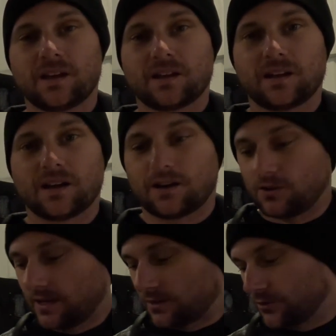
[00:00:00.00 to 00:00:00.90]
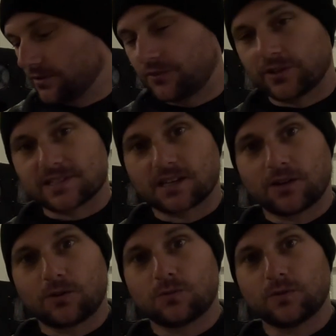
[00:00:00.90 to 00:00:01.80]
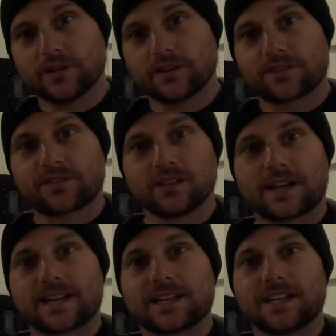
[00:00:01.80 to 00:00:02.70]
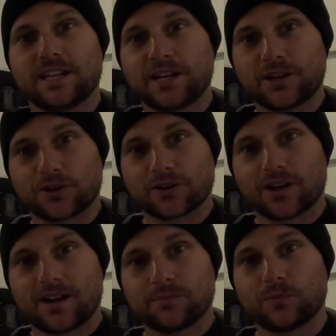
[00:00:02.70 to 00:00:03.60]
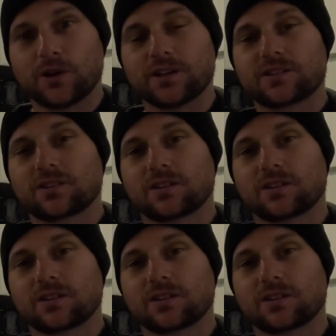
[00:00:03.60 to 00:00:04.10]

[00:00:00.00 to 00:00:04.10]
Now, I don't know if you can tell with the lighting in here or not, but